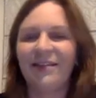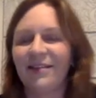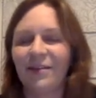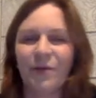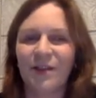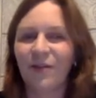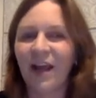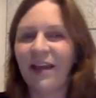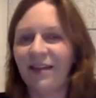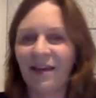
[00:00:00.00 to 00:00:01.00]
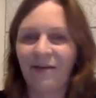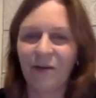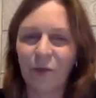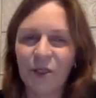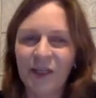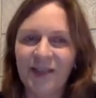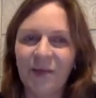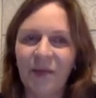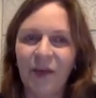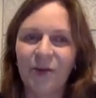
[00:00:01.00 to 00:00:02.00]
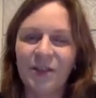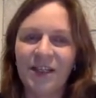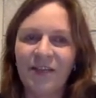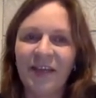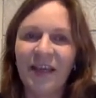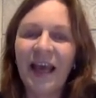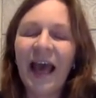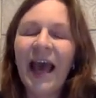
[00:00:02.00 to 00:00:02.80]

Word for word: that was great that they were watching something on TV.